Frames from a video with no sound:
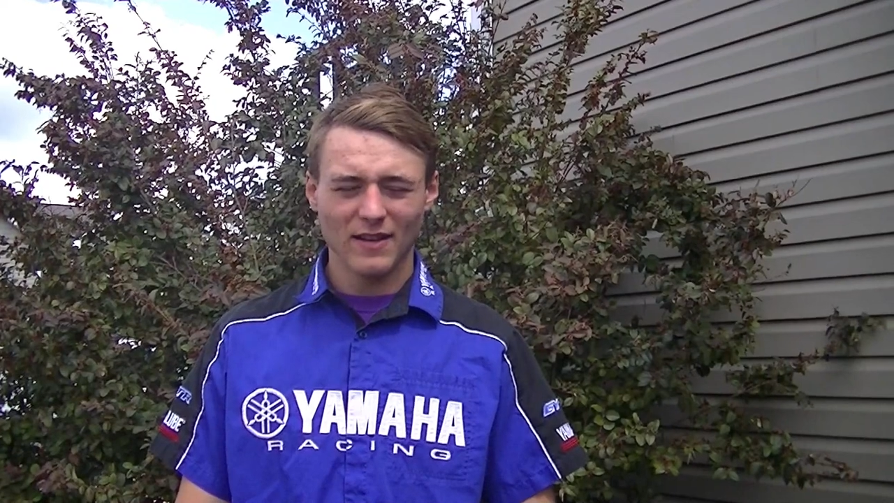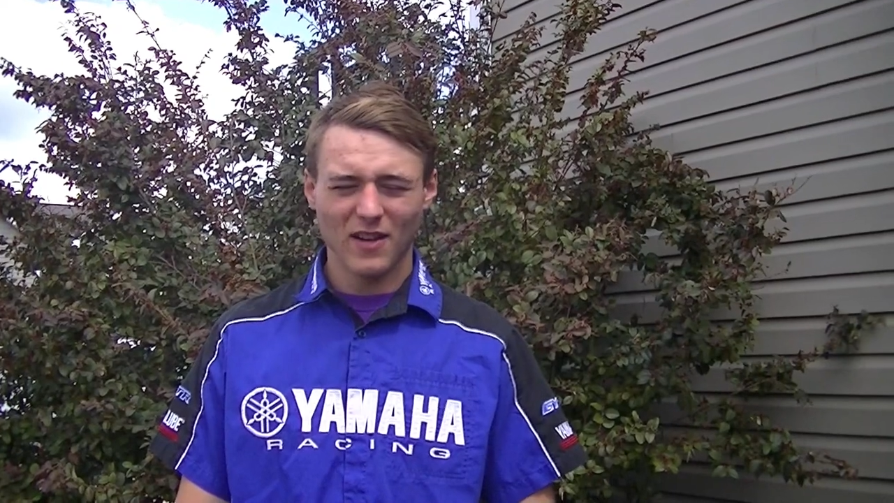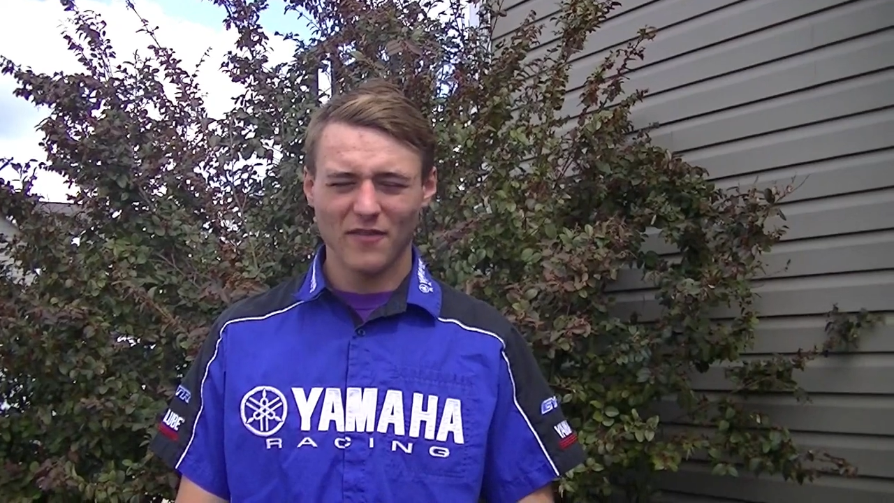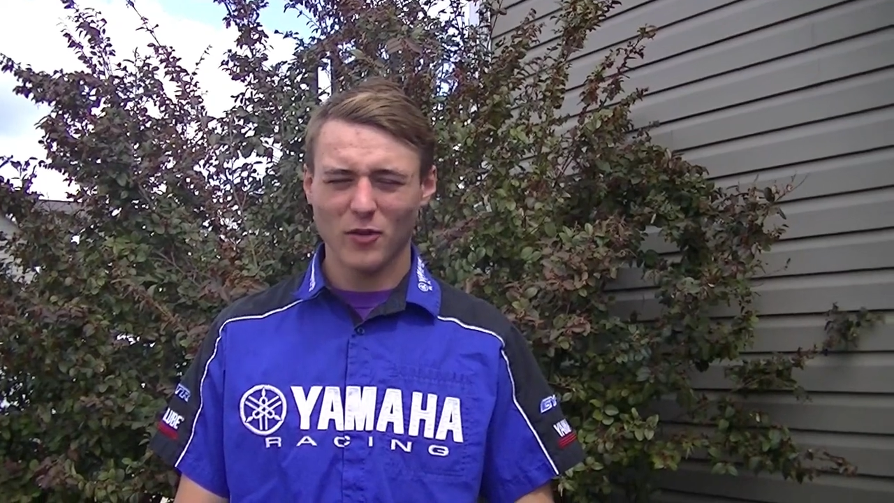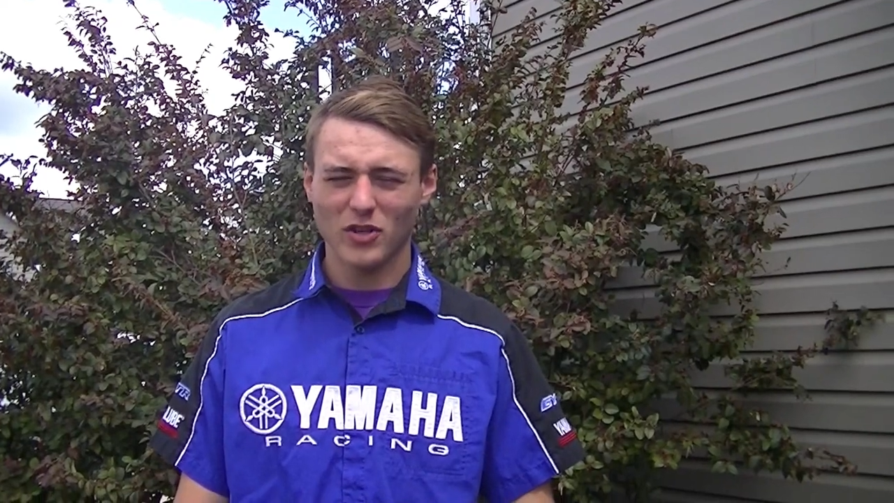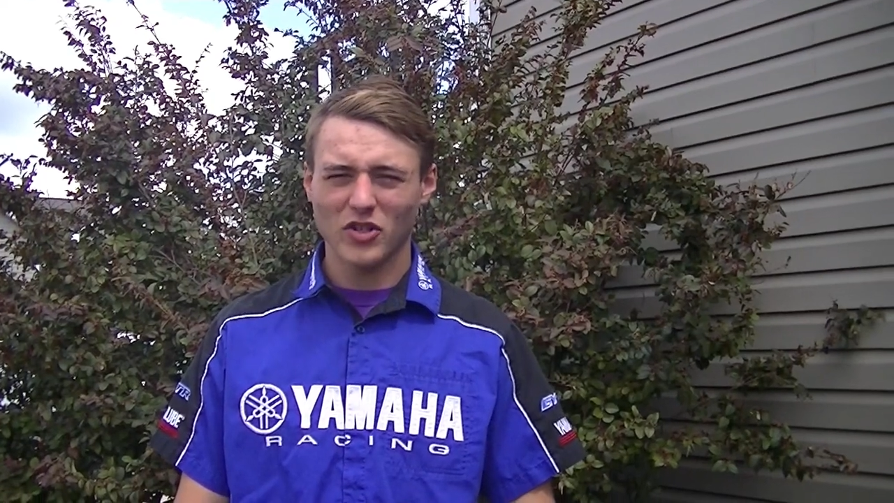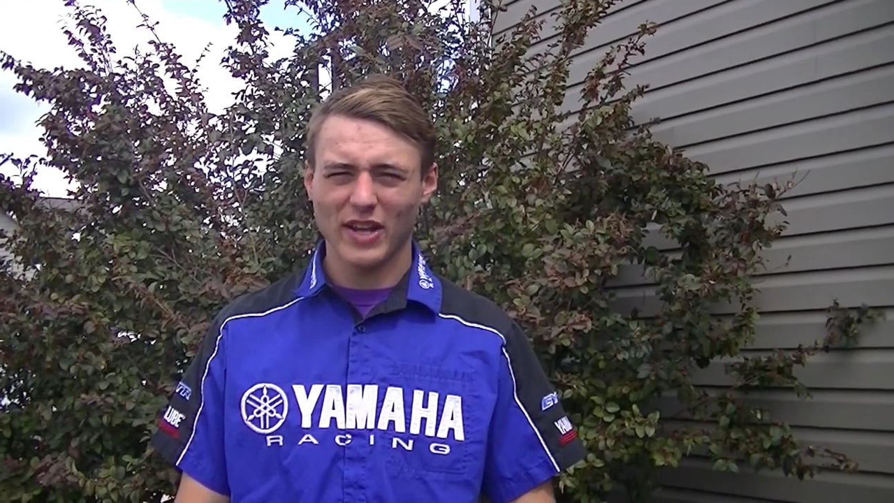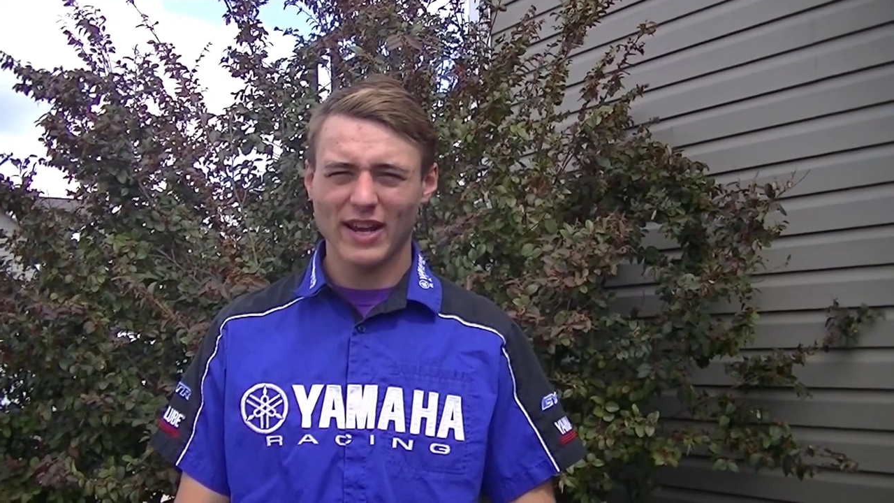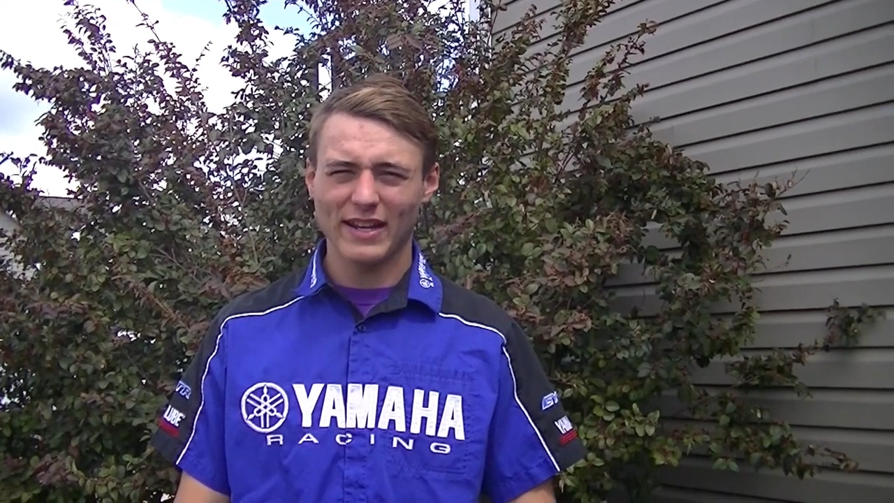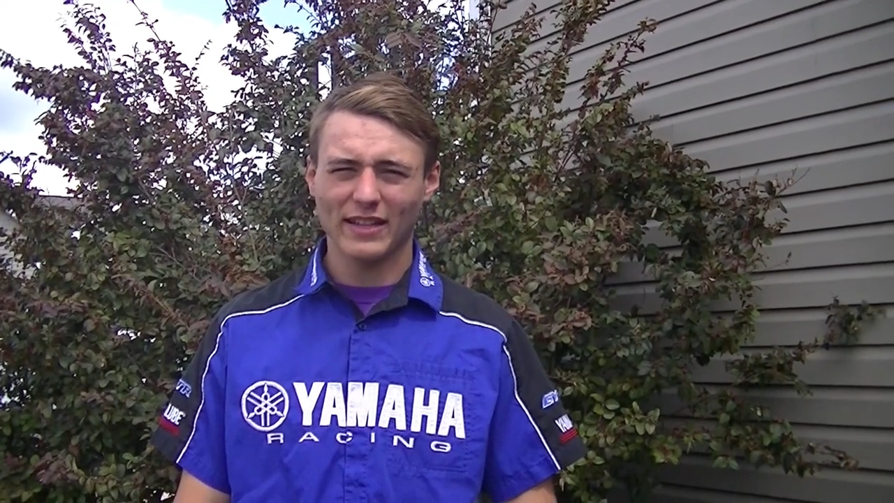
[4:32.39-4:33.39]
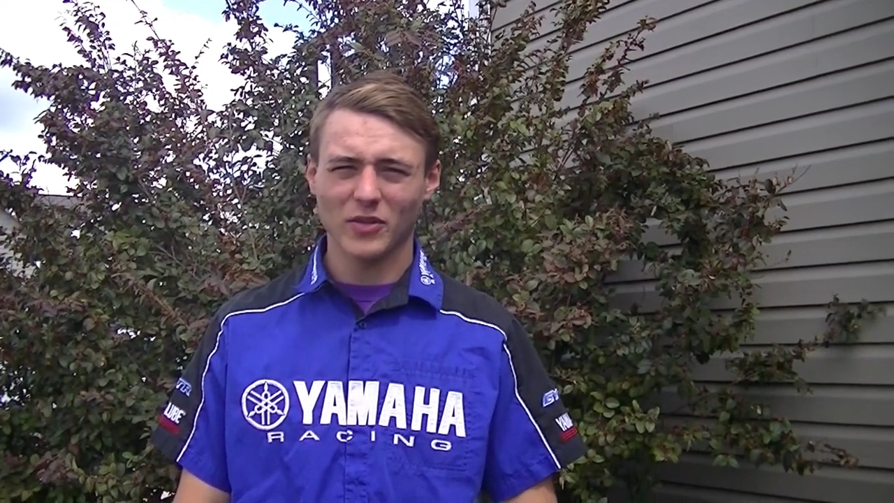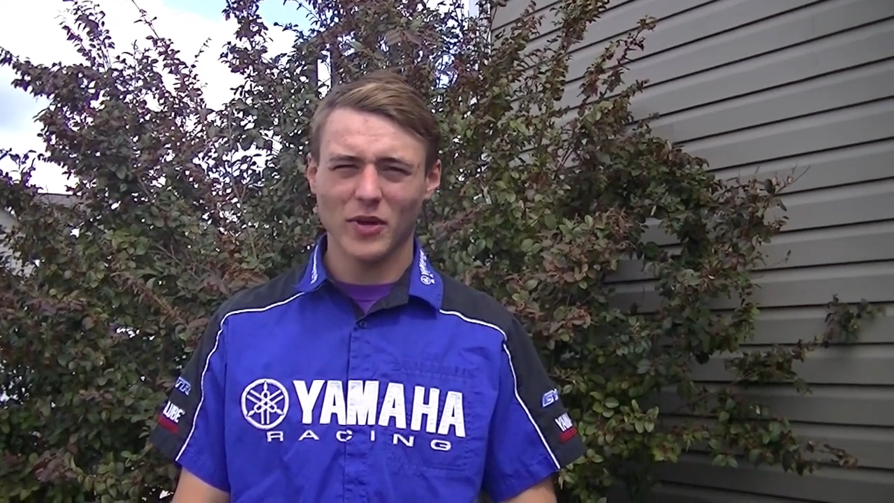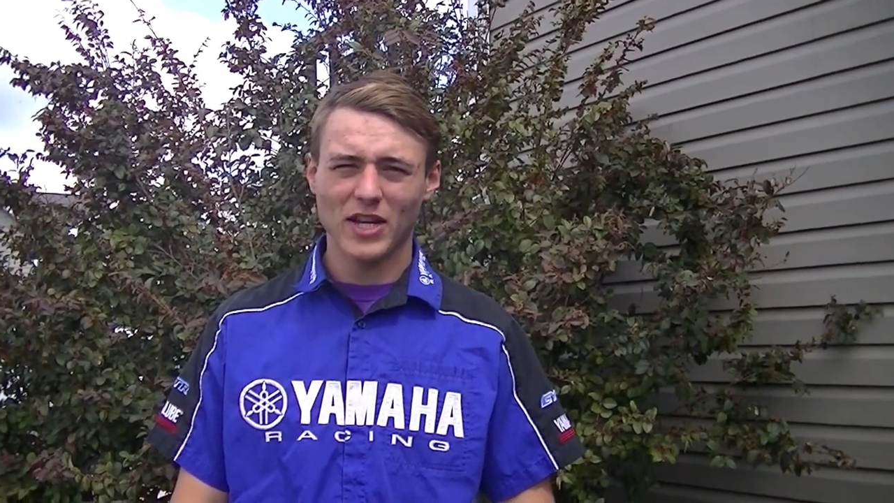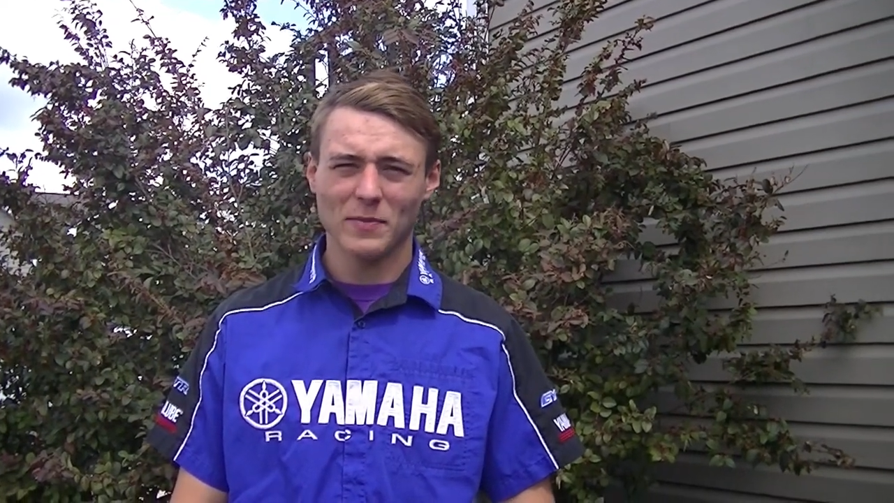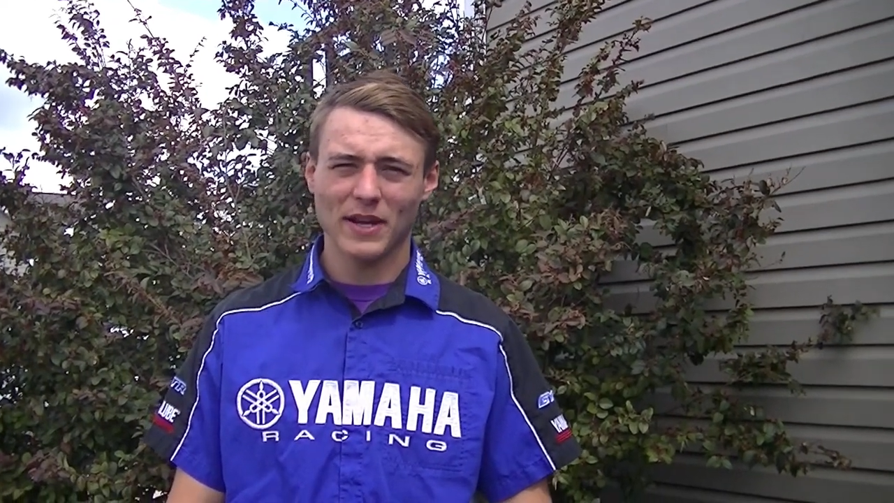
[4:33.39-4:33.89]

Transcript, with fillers: unfortunately, I didn't get the race,